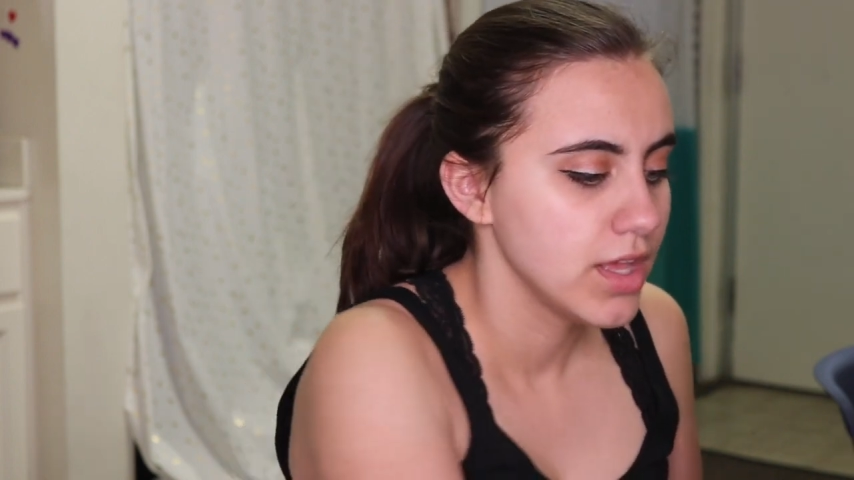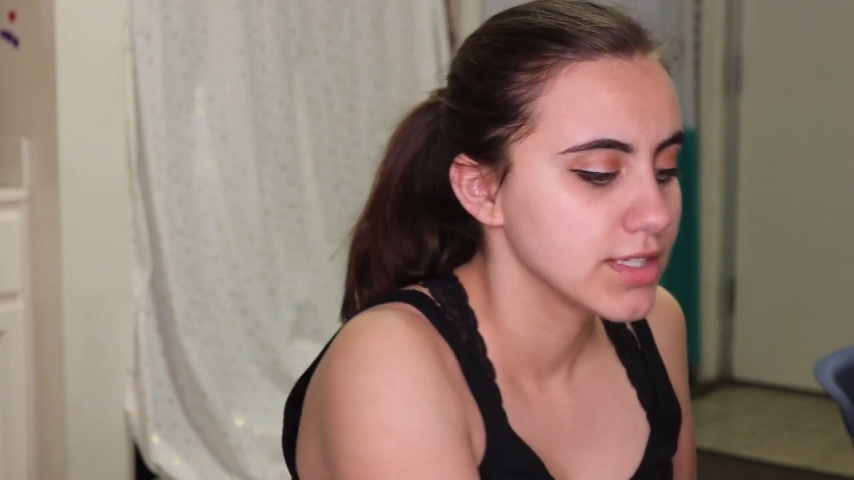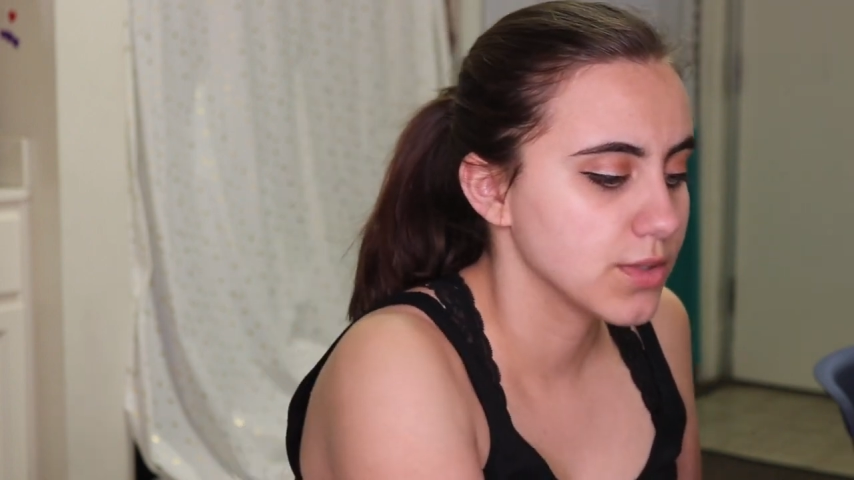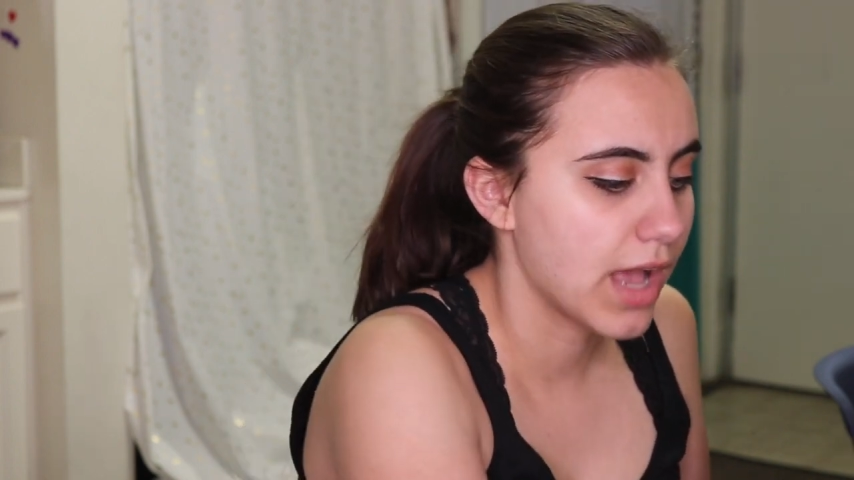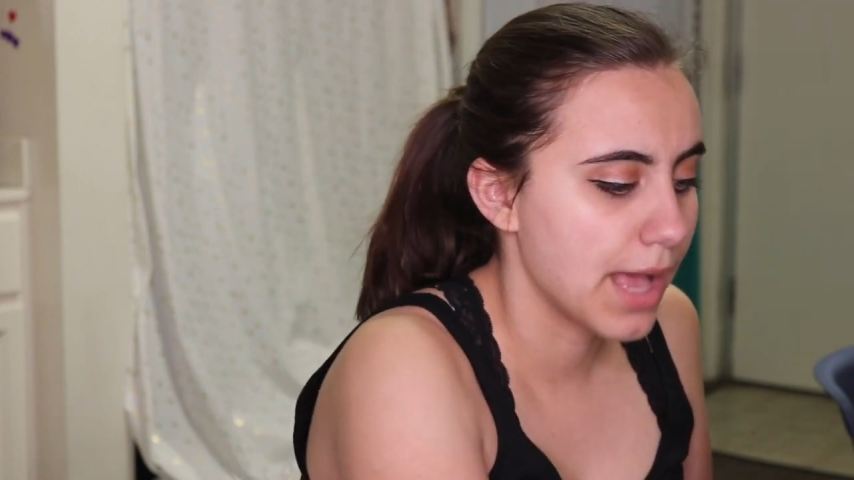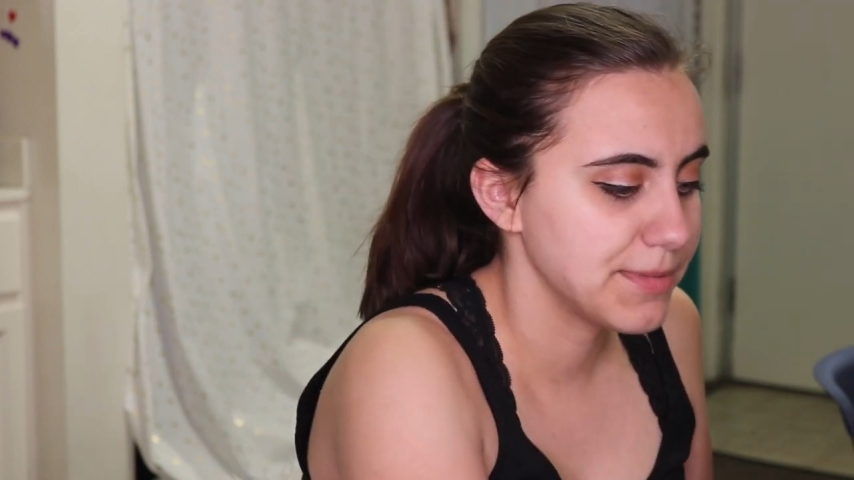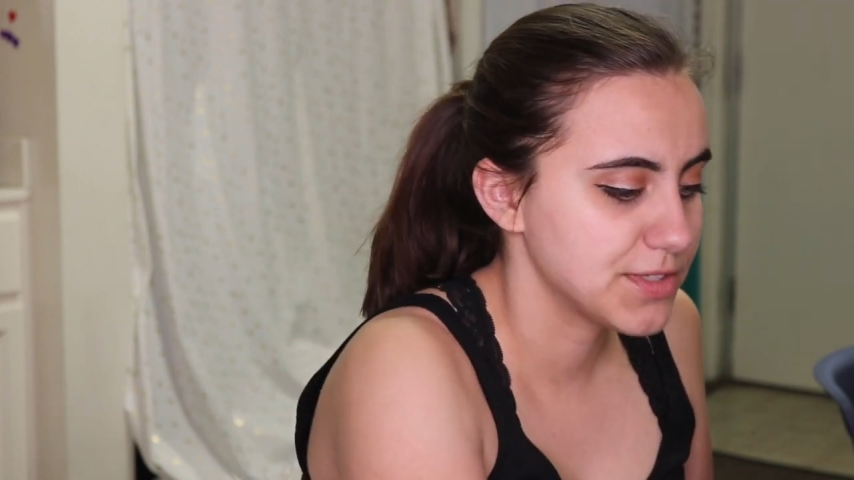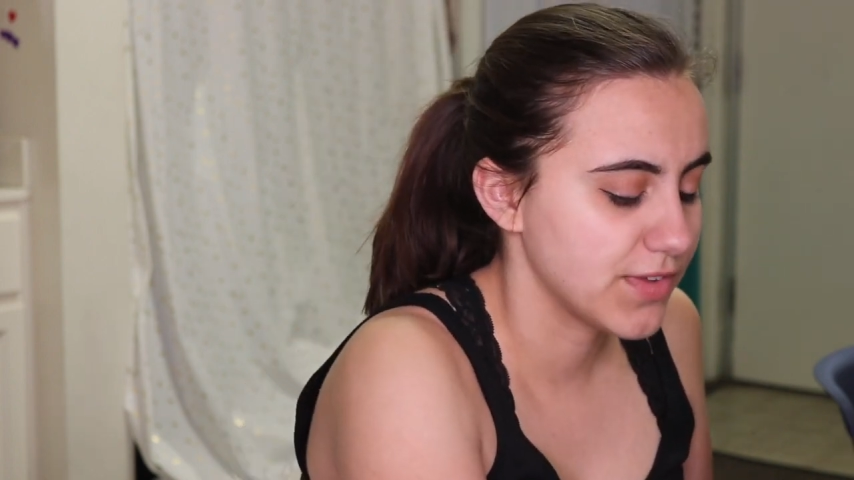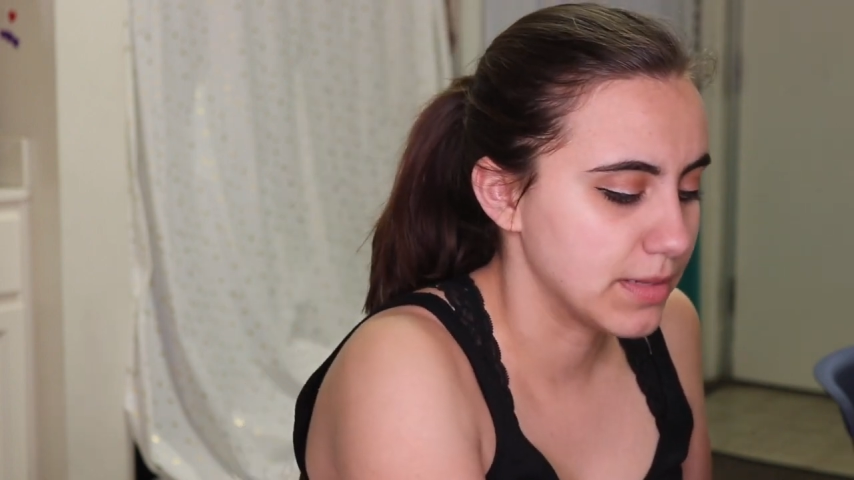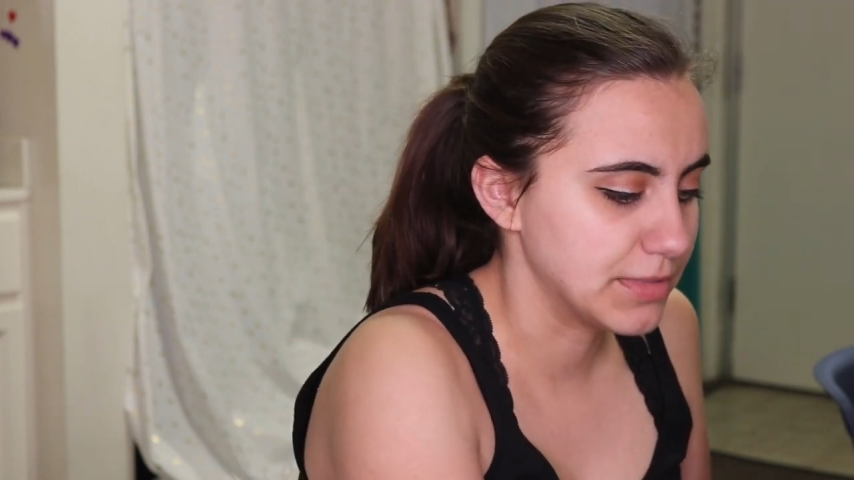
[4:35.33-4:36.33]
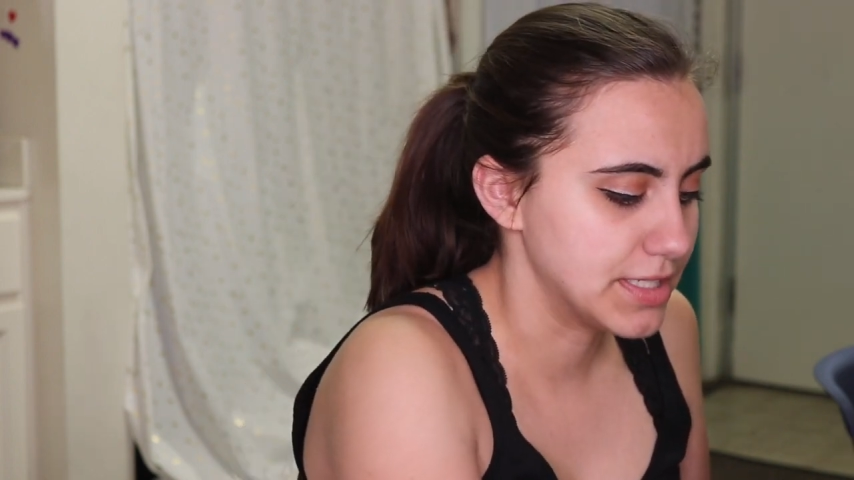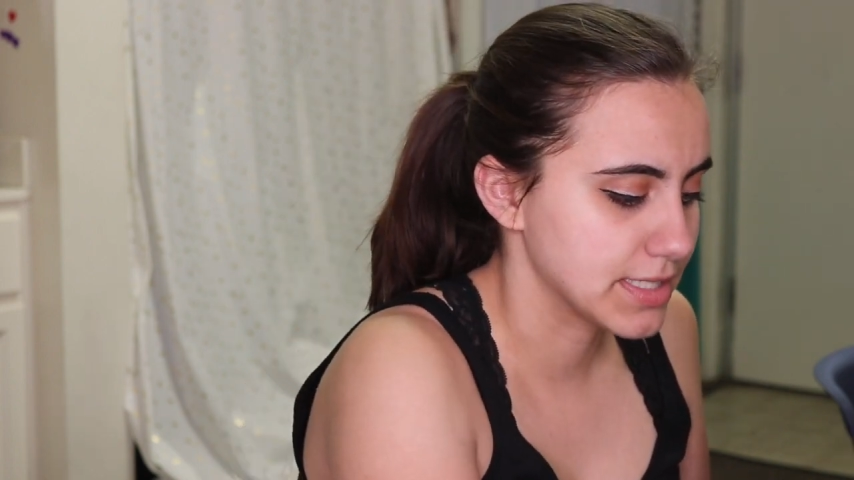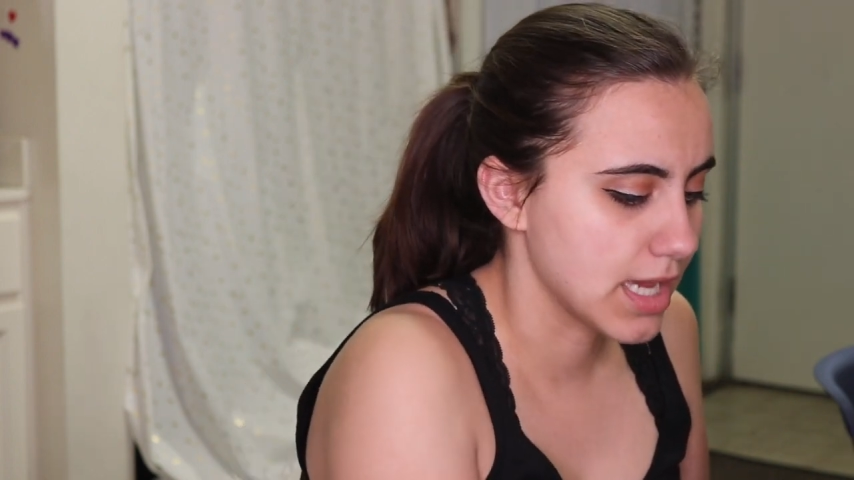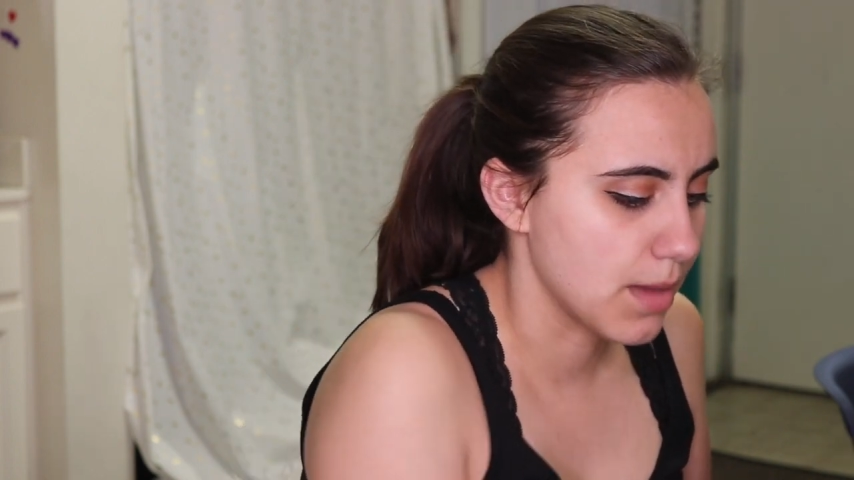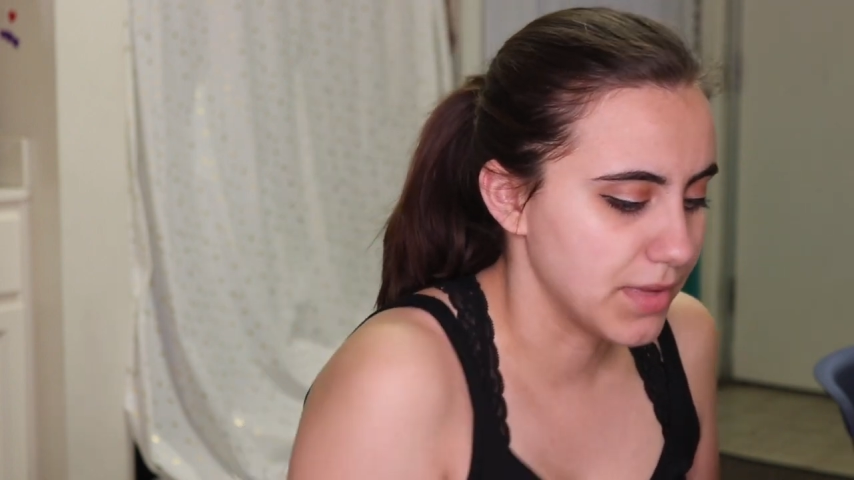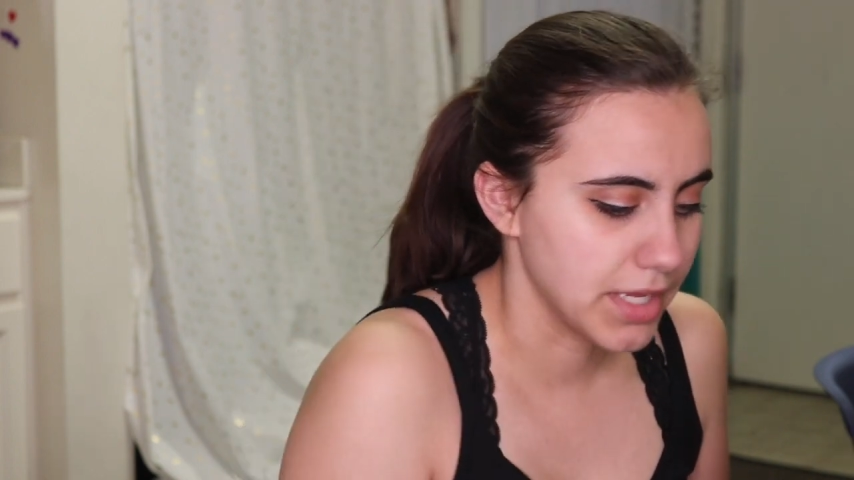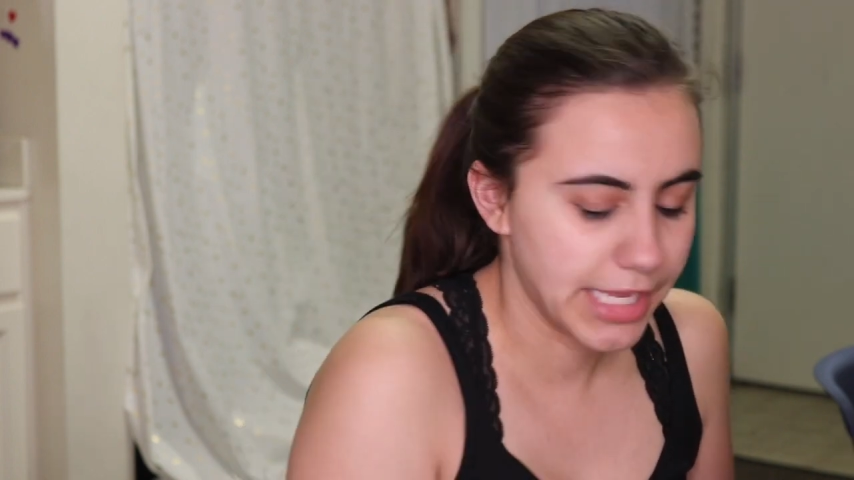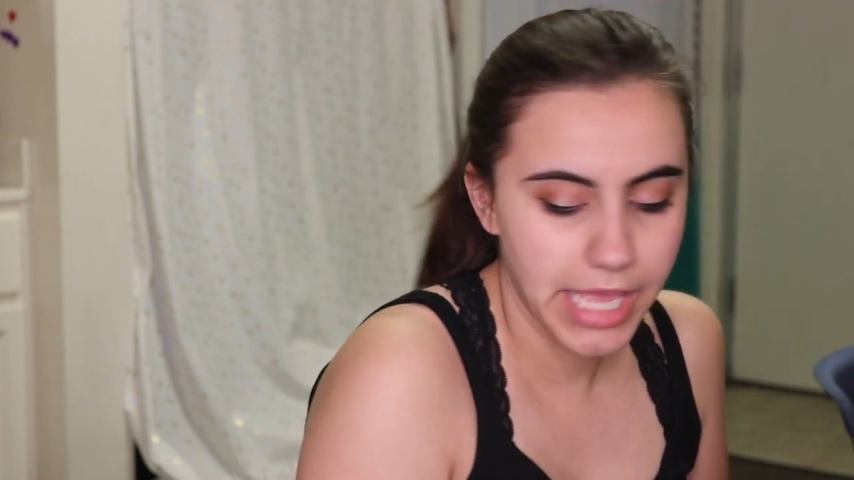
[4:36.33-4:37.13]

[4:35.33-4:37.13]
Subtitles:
So Abby's family is coming.